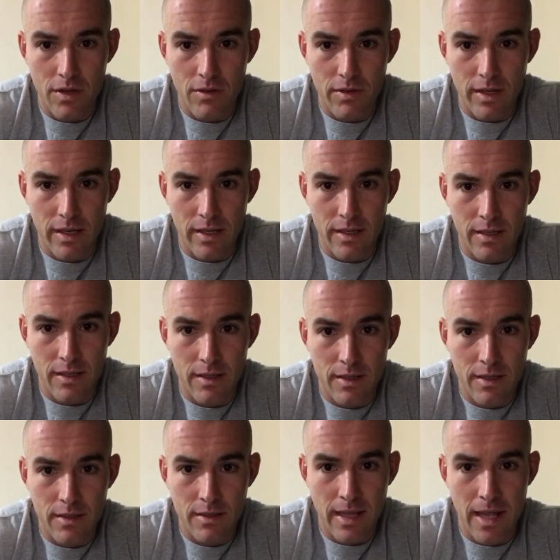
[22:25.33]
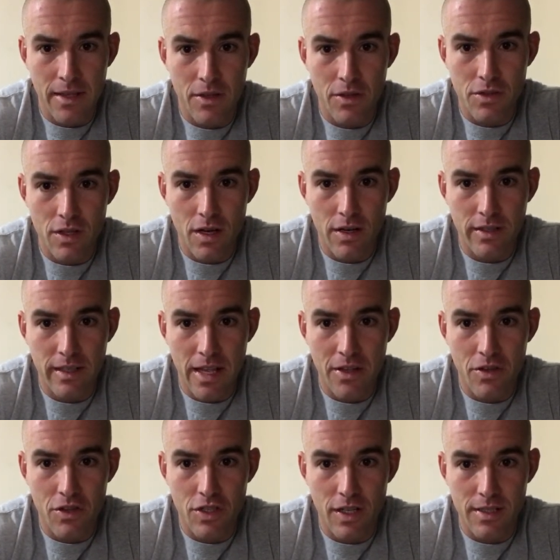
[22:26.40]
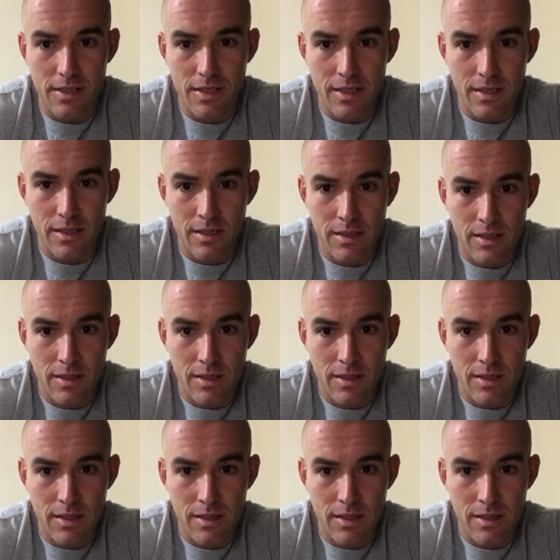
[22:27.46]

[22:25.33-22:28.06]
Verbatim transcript: agree. Thank you, Zar. Thank you, Justin.